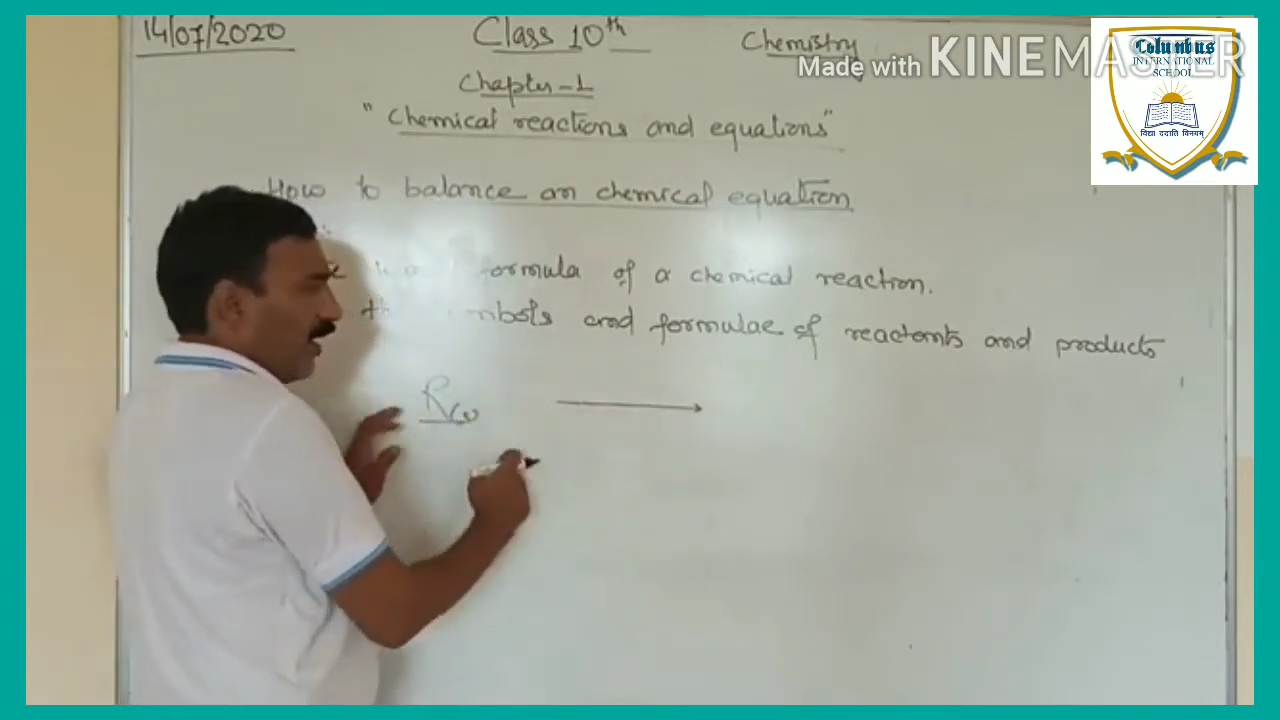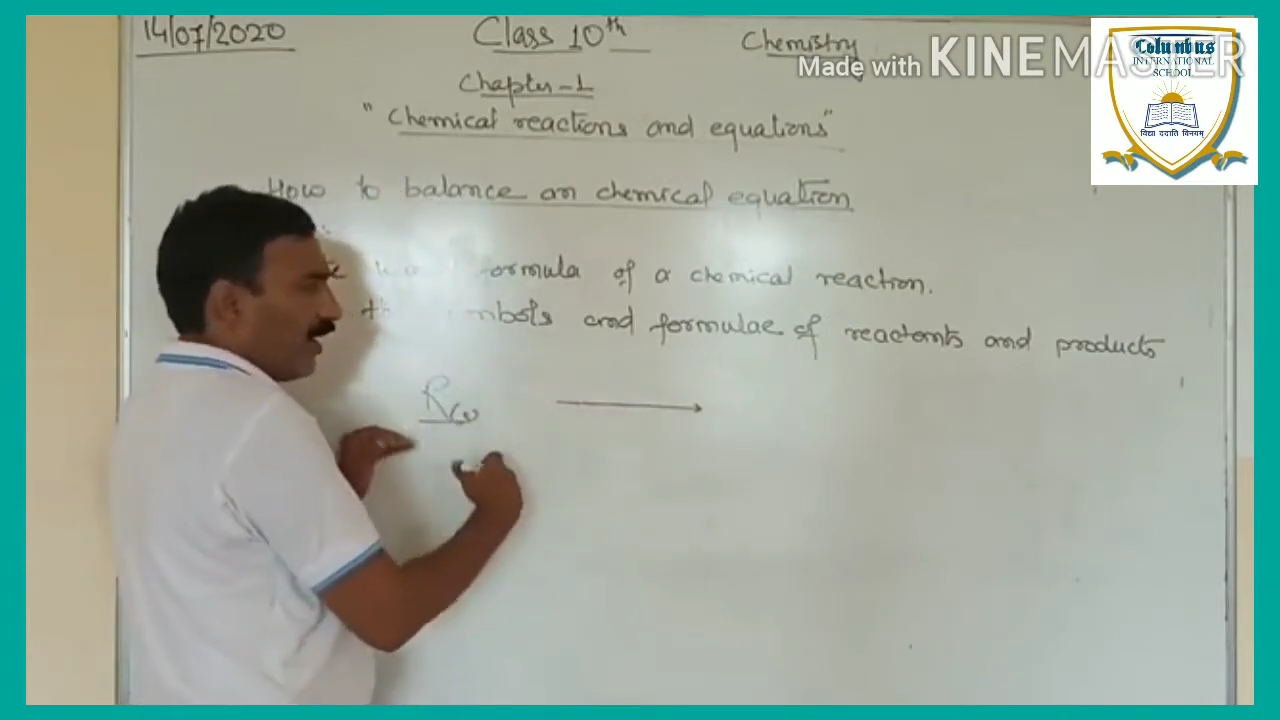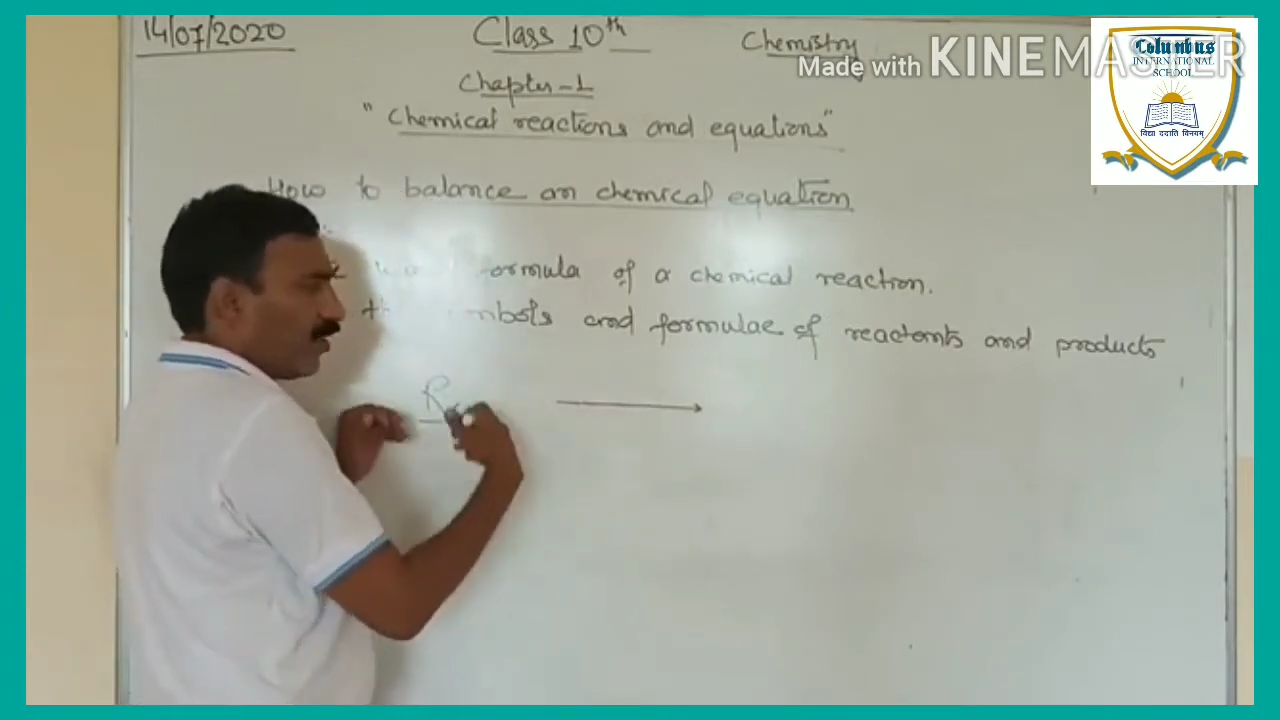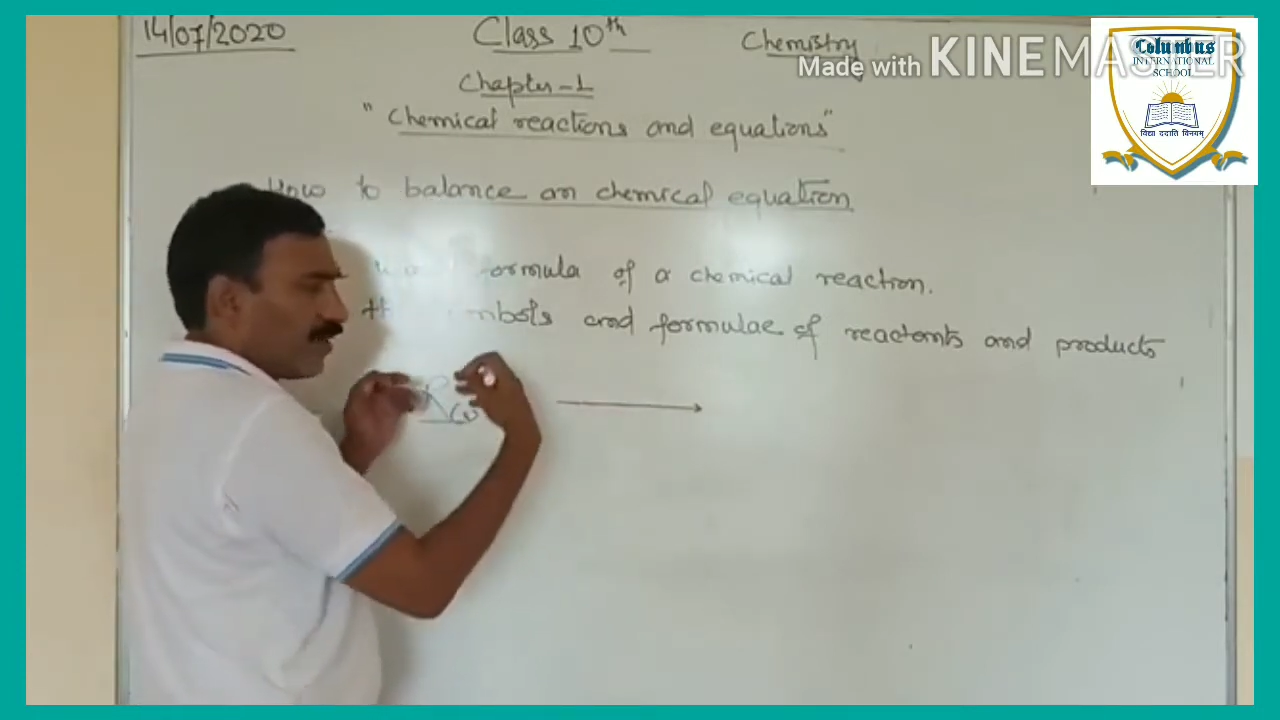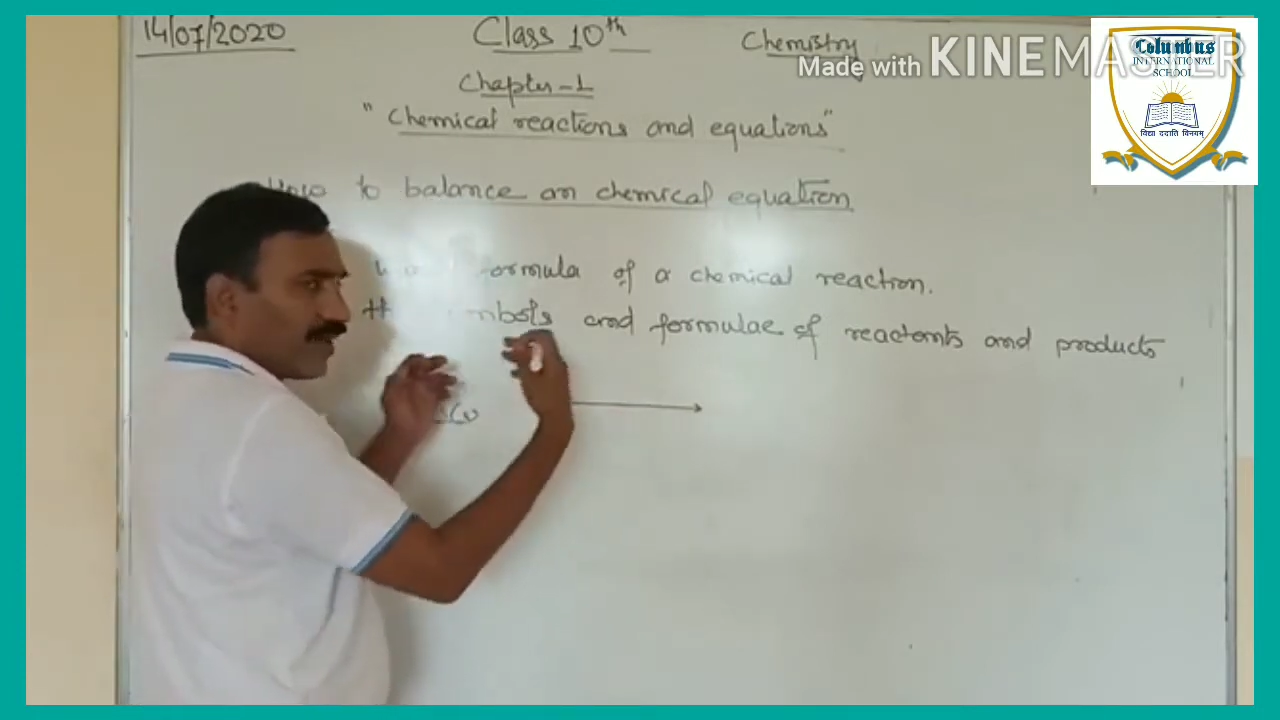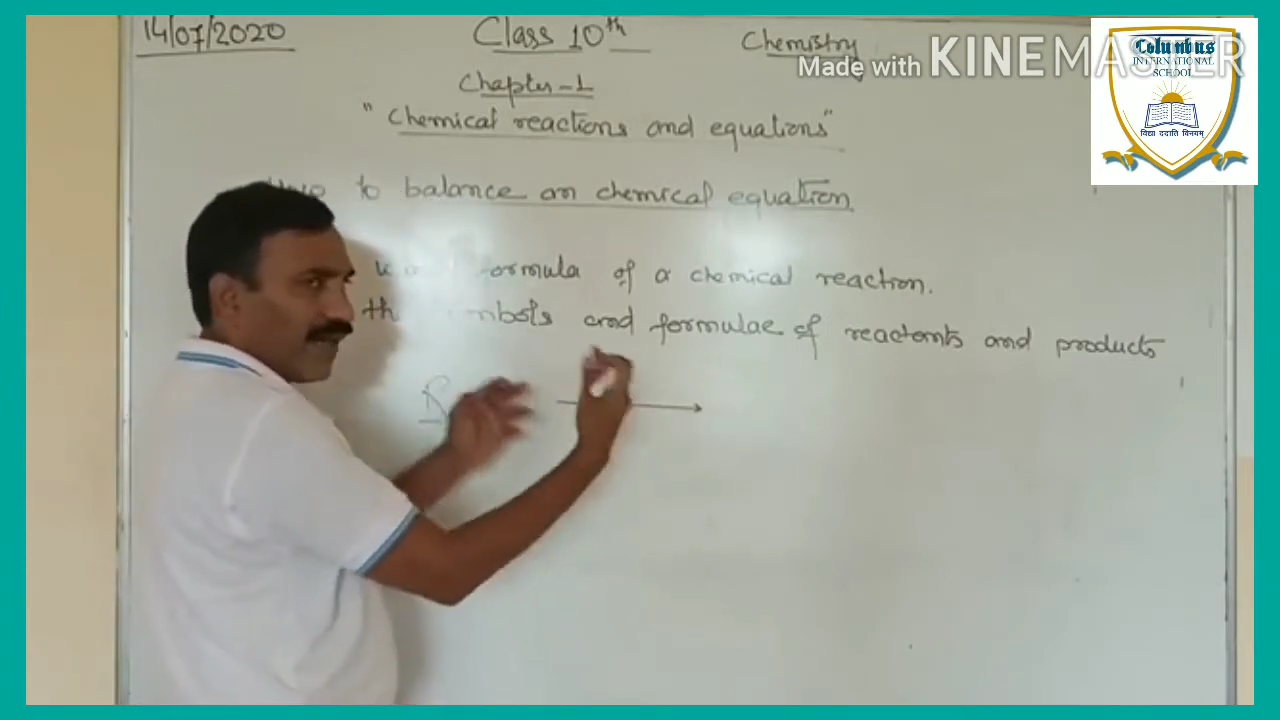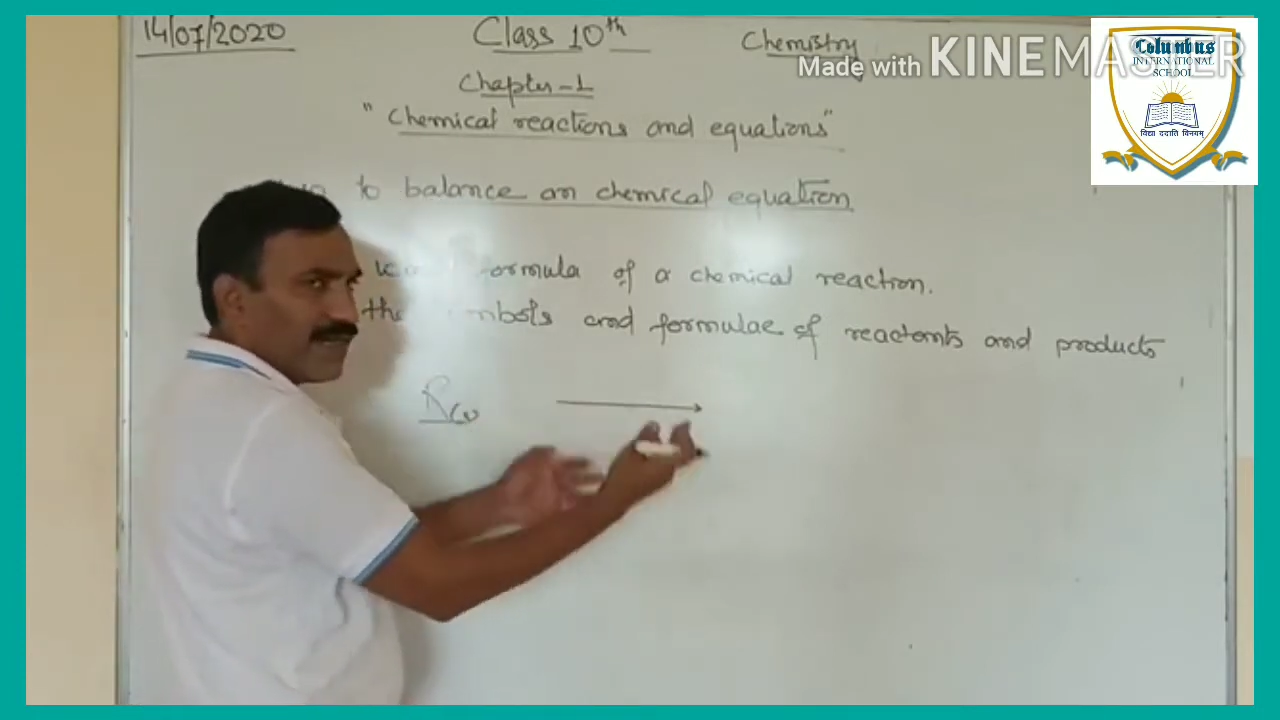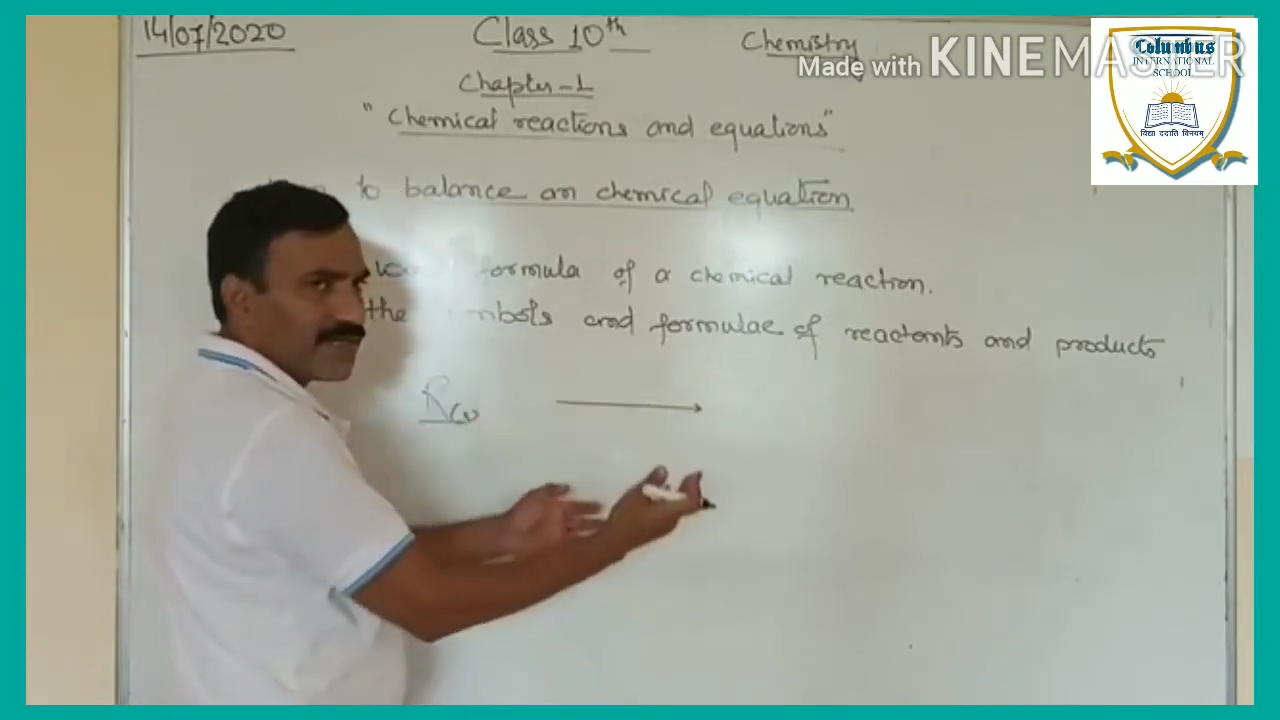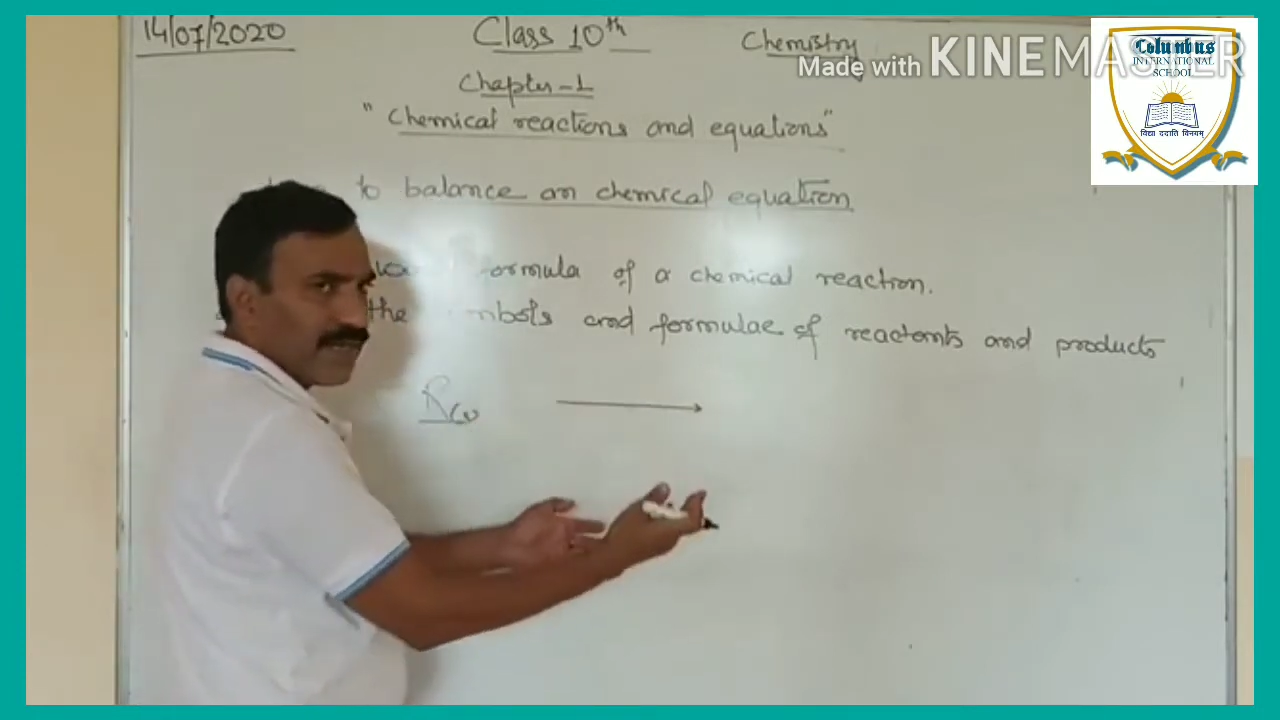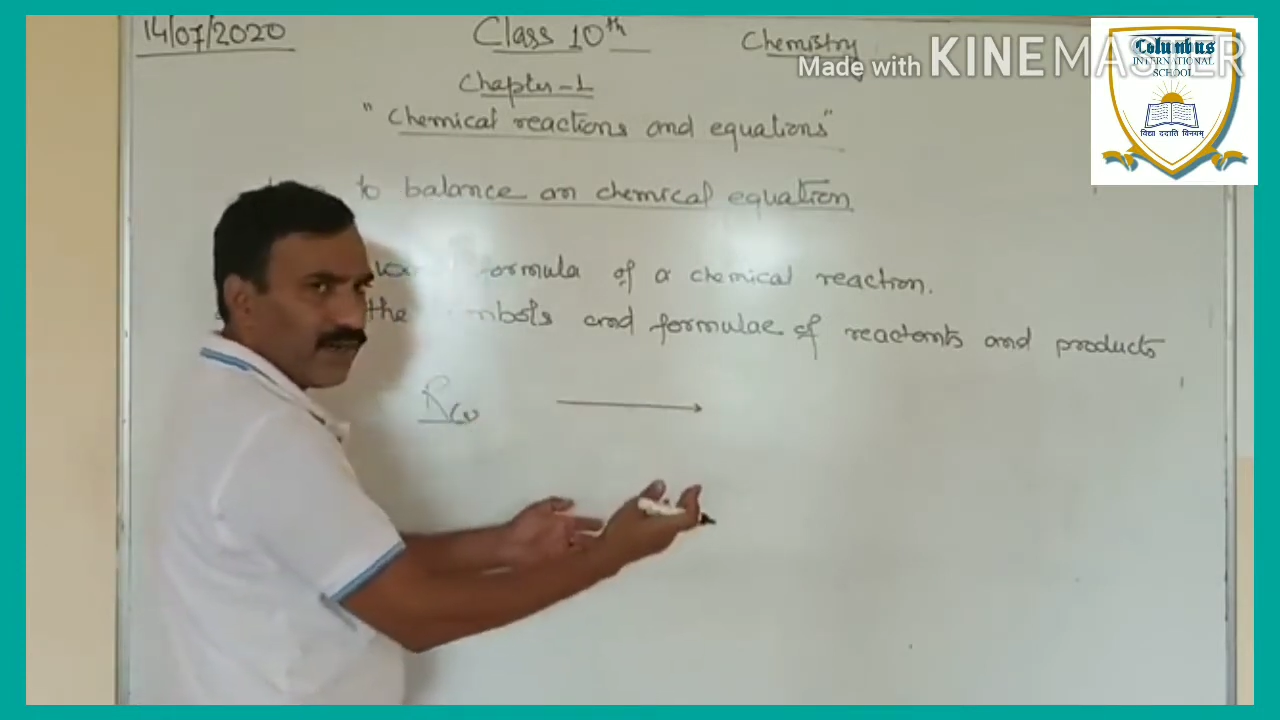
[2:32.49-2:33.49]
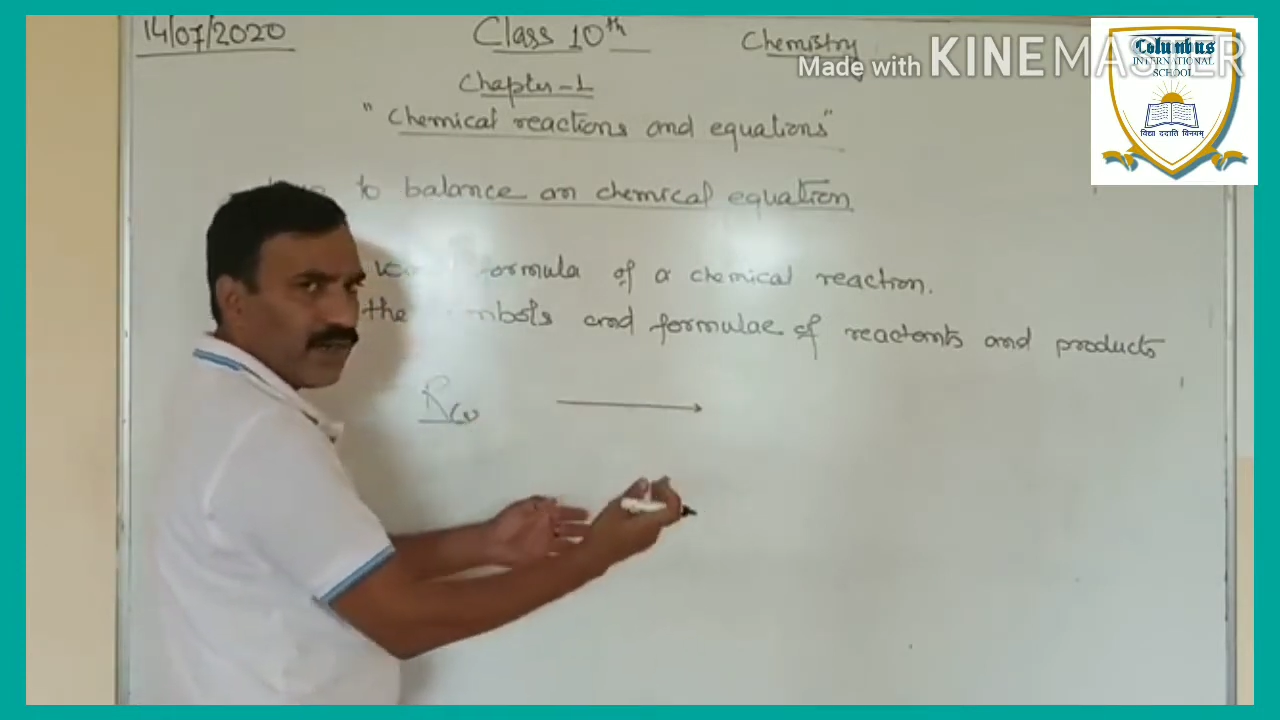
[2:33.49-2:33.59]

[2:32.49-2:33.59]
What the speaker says: and on the right side